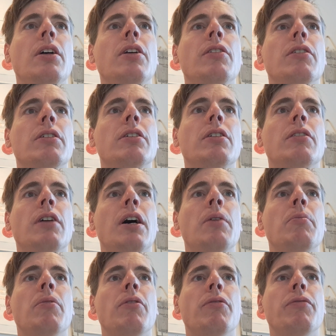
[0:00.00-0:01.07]
So at the
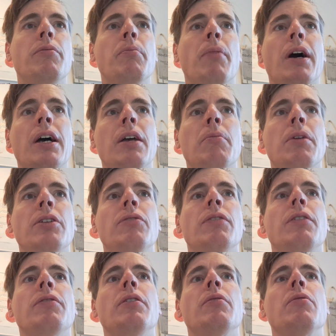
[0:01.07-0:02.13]
time of buying my
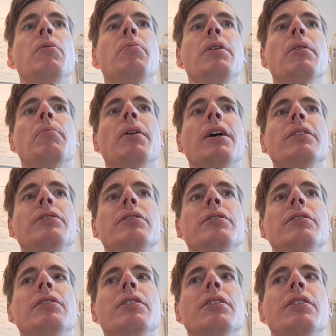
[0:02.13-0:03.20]
Swift, it would be about
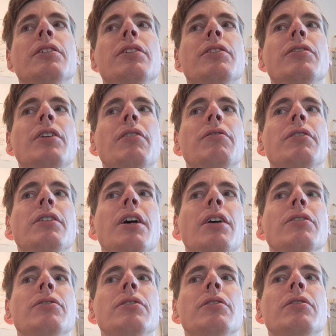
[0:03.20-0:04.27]

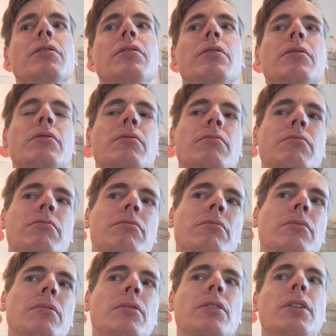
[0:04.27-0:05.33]
7,000
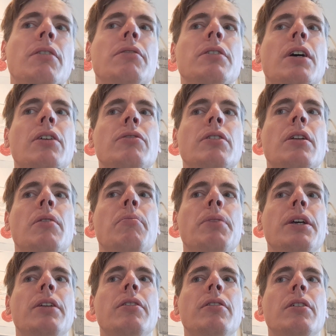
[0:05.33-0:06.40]
and a
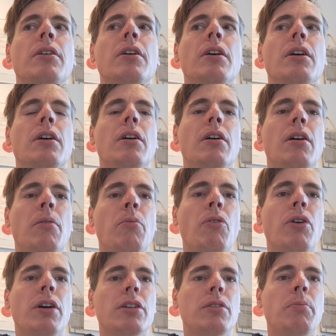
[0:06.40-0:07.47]
bit
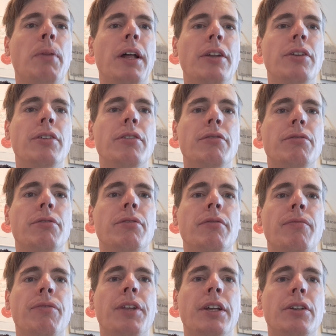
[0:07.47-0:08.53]
more expensive
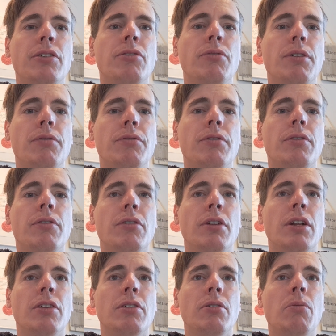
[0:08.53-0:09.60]
than the Swift. So
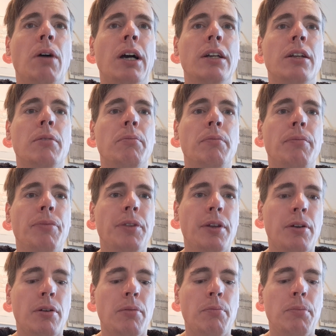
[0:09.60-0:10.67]
that's quite a
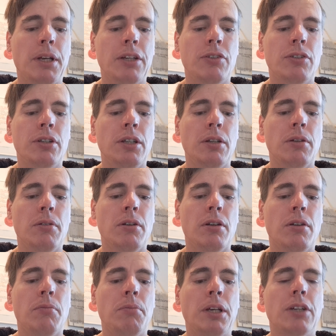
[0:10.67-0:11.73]
big
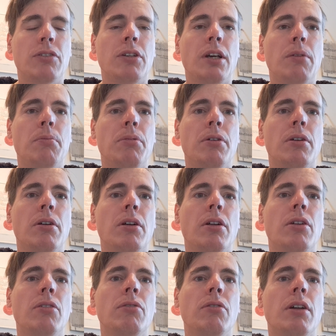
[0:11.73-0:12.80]
step.
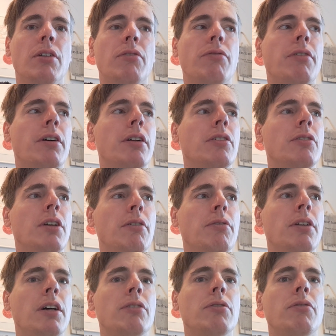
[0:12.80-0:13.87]

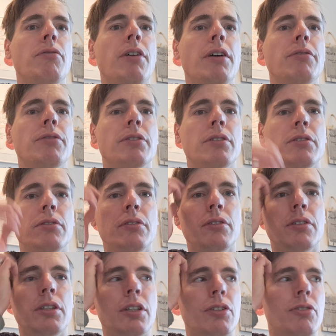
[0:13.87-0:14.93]

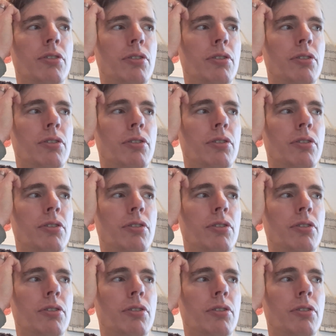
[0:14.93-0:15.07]
7,500 ish